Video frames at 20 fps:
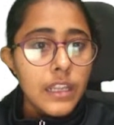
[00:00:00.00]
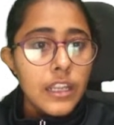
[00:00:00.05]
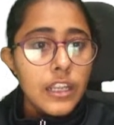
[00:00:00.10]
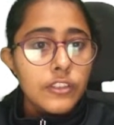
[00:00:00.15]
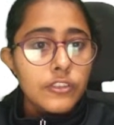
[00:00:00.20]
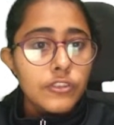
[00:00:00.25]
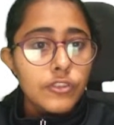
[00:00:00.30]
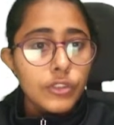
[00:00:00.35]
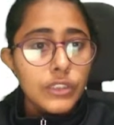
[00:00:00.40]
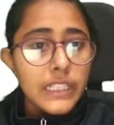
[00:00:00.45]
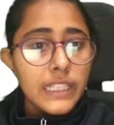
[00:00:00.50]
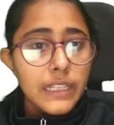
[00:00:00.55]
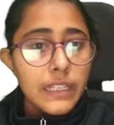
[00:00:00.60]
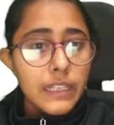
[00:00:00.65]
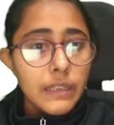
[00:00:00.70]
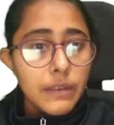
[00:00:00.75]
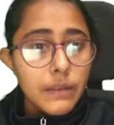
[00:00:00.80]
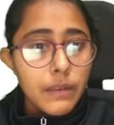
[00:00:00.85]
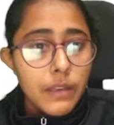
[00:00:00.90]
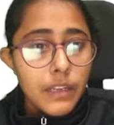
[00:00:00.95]
So the
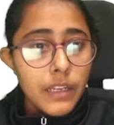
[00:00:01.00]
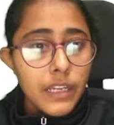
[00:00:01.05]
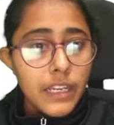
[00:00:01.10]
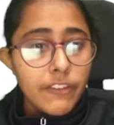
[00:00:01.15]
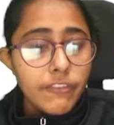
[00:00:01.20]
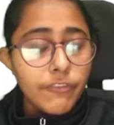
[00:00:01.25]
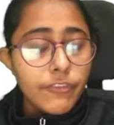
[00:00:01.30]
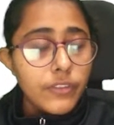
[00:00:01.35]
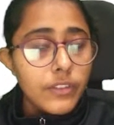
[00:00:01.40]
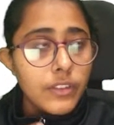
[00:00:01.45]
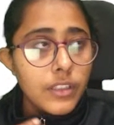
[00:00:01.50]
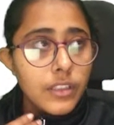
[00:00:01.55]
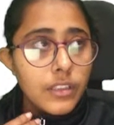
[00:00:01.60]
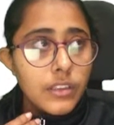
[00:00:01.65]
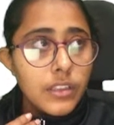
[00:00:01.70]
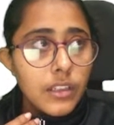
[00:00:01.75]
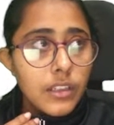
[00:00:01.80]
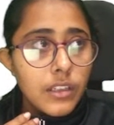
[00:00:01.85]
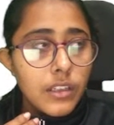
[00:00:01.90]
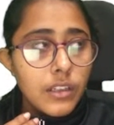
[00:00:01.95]
if
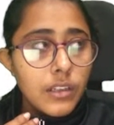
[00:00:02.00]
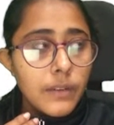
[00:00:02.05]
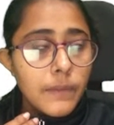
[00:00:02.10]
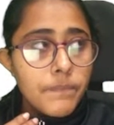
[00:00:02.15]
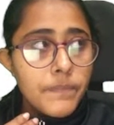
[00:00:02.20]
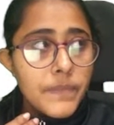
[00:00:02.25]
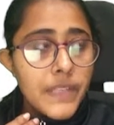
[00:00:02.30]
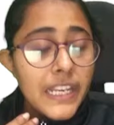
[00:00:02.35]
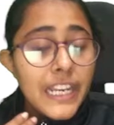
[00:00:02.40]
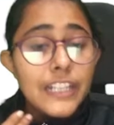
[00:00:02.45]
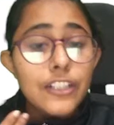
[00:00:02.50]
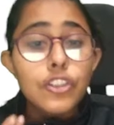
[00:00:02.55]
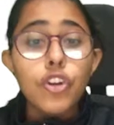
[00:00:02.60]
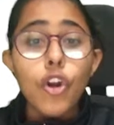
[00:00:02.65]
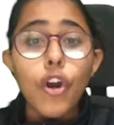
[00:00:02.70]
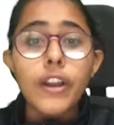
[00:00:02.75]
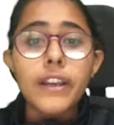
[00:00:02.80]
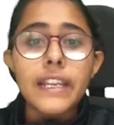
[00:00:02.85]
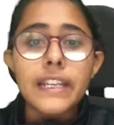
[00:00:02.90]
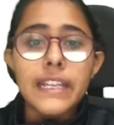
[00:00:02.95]
the
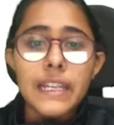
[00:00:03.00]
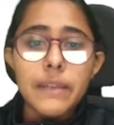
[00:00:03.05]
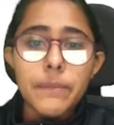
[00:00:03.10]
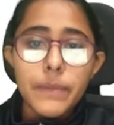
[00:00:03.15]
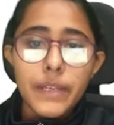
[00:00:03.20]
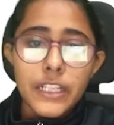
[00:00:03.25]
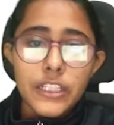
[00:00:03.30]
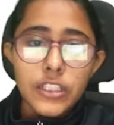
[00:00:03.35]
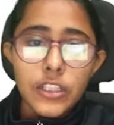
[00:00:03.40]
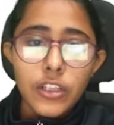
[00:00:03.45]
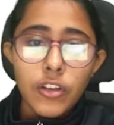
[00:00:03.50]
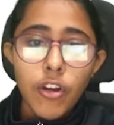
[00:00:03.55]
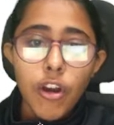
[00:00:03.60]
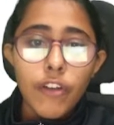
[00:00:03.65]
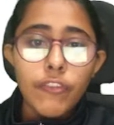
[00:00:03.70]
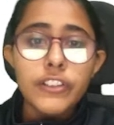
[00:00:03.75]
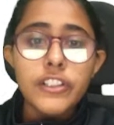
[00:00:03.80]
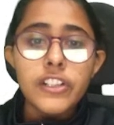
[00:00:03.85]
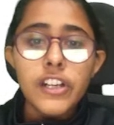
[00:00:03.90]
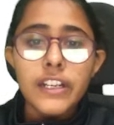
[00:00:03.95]
electronic image
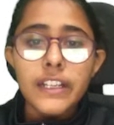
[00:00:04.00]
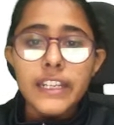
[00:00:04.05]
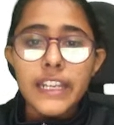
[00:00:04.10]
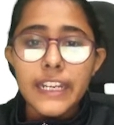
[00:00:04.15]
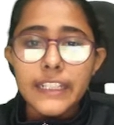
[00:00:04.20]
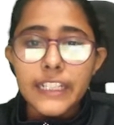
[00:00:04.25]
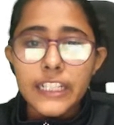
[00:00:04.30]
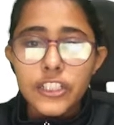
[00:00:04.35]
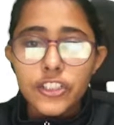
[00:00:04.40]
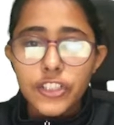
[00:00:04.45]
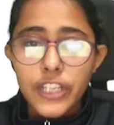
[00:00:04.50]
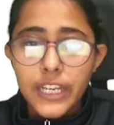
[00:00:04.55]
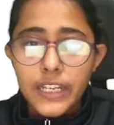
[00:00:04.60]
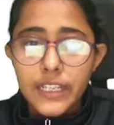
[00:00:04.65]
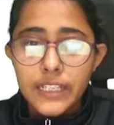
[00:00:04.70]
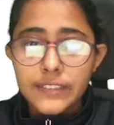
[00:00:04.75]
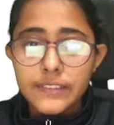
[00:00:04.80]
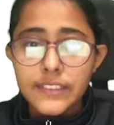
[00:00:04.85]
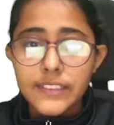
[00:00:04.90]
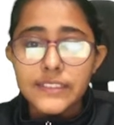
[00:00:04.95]
of a truncated check
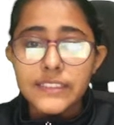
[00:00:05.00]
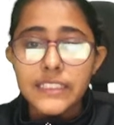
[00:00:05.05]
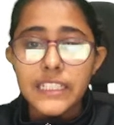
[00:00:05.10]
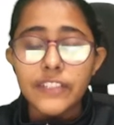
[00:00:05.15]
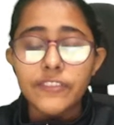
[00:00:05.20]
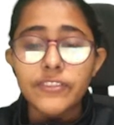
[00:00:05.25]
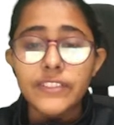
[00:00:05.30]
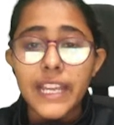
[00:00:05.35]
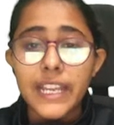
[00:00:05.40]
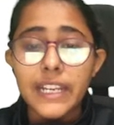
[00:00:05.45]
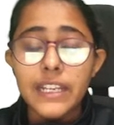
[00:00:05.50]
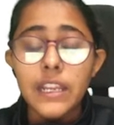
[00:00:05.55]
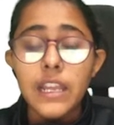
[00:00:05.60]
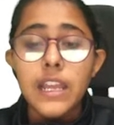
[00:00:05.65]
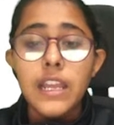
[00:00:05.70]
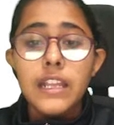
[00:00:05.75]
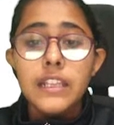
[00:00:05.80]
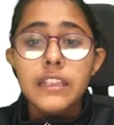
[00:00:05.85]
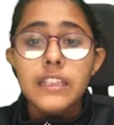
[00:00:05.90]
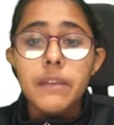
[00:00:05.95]
is received, then
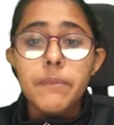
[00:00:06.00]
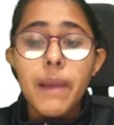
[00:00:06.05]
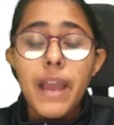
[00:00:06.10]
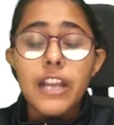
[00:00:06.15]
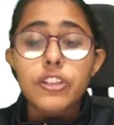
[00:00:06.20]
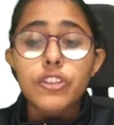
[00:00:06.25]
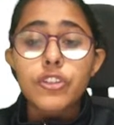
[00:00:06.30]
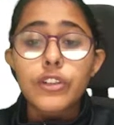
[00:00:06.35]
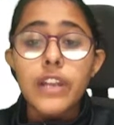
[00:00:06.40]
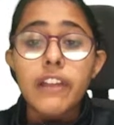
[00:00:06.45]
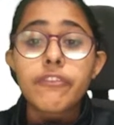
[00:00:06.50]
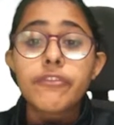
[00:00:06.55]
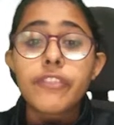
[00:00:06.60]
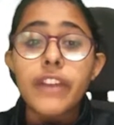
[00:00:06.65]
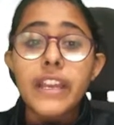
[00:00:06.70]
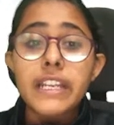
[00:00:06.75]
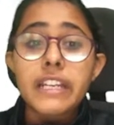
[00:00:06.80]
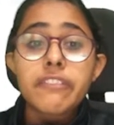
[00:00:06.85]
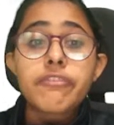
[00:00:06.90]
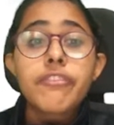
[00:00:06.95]
the bank should have
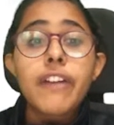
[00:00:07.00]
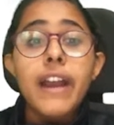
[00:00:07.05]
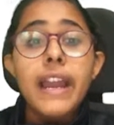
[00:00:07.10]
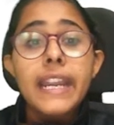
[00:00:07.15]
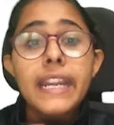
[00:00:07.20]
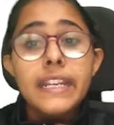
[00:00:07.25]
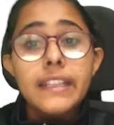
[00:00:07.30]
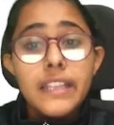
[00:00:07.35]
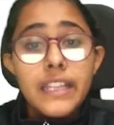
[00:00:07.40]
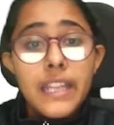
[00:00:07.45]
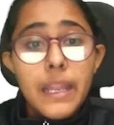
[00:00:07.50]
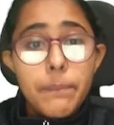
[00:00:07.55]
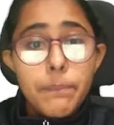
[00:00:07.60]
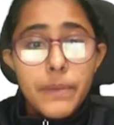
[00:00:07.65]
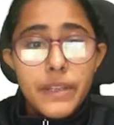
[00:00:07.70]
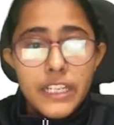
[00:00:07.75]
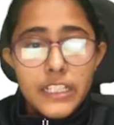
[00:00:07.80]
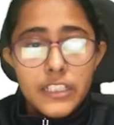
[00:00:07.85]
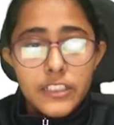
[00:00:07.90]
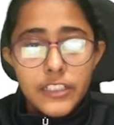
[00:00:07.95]
verified the
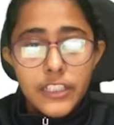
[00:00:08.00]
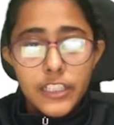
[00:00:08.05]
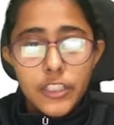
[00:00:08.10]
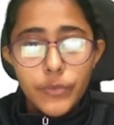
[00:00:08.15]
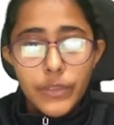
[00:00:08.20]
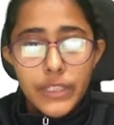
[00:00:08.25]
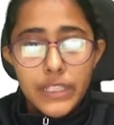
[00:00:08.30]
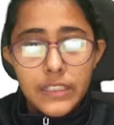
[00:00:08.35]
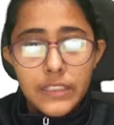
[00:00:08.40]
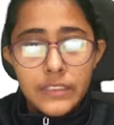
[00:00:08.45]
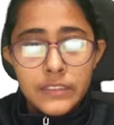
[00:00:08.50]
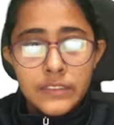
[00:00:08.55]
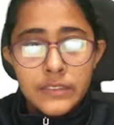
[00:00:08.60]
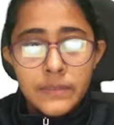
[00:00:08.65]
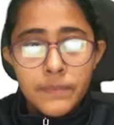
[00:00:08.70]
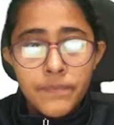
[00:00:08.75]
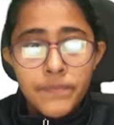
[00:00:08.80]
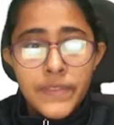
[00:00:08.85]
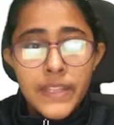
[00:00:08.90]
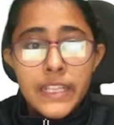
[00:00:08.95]
apparent genuineness.
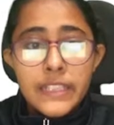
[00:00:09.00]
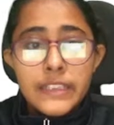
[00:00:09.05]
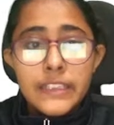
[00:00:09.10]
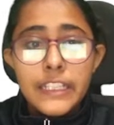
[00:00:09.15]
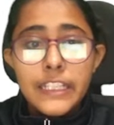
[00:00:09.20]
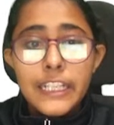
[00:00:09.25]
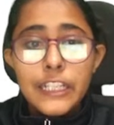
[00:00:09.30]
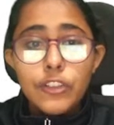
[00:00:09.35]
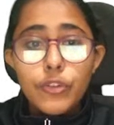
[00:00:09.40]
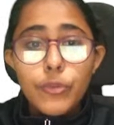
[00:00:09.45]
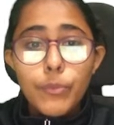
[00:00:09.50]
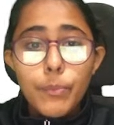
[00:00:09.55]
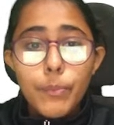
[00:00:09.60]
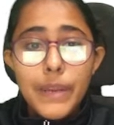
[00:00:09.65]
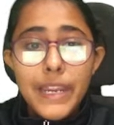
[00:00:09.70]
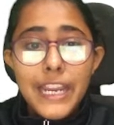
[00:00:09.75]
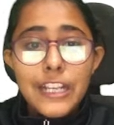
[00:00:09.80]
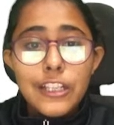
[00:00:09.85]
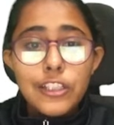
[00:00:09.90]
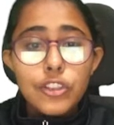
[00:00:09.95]
They need to
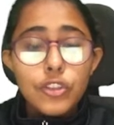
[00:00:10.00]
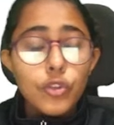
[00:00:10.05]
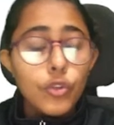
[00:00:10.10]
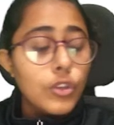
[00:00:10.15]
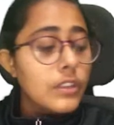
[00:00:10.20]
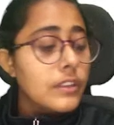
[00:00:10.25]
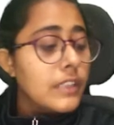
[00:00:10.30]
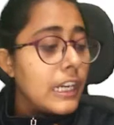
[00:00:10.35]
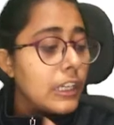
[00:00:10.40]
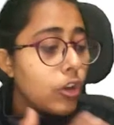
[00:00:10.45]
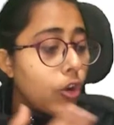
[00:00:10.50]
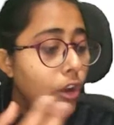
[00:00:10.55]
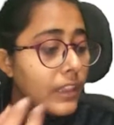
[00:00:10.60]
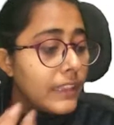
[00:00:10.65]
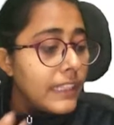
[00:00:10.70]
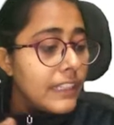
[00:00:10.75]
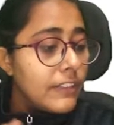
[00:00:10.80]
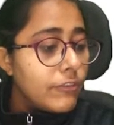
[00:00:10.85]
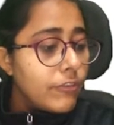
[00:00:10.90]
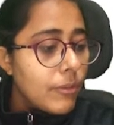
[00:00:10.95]
make sure that all
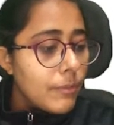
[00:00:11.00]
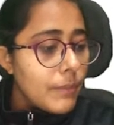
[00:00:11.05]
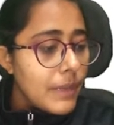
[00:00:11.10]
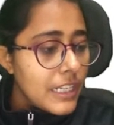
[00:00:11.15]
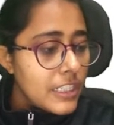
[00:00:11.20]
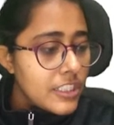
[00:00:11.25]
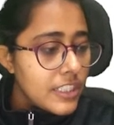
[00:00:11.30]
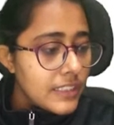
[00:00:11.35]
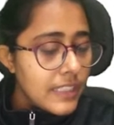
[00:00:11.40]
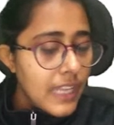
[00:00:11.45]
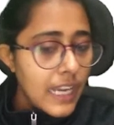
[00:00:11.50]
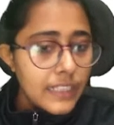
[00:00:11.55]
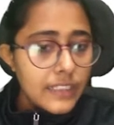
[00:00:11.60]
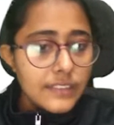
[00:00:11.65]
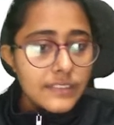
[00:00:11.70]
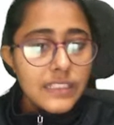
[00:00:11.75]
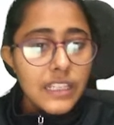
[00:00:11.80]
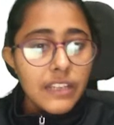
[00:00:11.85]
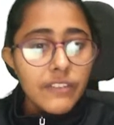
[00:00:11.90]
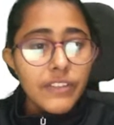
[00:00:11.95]
the information that is
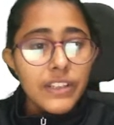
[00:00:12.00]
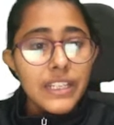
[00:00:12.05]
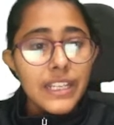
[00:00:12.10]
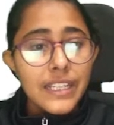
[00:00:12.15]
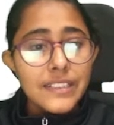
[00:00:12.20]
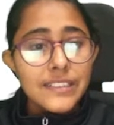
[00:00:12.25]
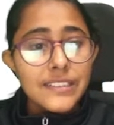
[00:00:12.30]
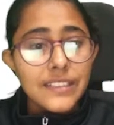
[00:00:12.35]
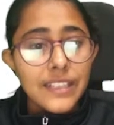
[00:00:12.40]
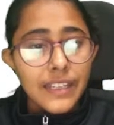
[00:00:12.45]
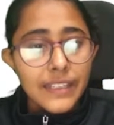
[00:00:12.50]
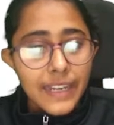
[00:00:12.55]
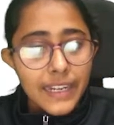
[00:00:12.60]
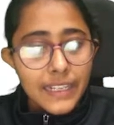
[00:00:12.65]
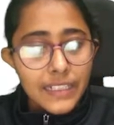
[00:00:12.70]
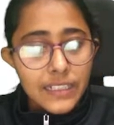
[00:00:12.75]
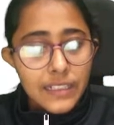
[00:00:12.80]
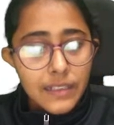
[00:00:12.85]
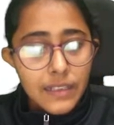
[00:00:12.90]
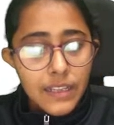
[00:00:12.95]
given is
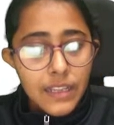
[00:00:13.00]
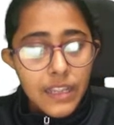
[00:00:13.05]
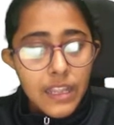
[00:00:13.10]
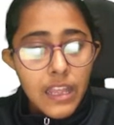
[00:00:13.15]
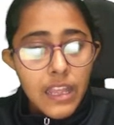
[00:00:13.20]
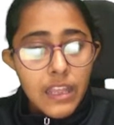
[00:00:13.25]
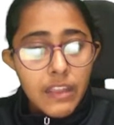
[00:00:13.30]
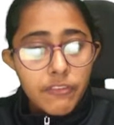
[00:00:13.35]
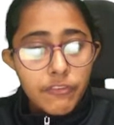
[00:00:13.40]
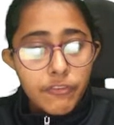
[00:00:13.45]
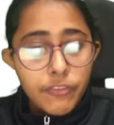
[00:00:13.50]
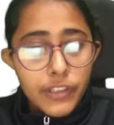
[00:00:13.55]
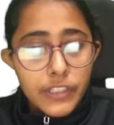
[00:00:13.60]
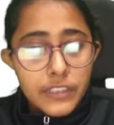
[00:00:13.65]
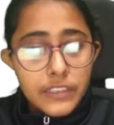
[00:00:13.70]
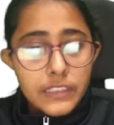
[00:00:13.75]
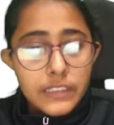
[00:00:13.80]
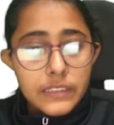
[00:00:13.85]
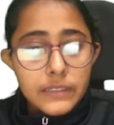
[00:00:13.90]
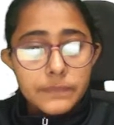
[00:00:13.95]
correct. Further,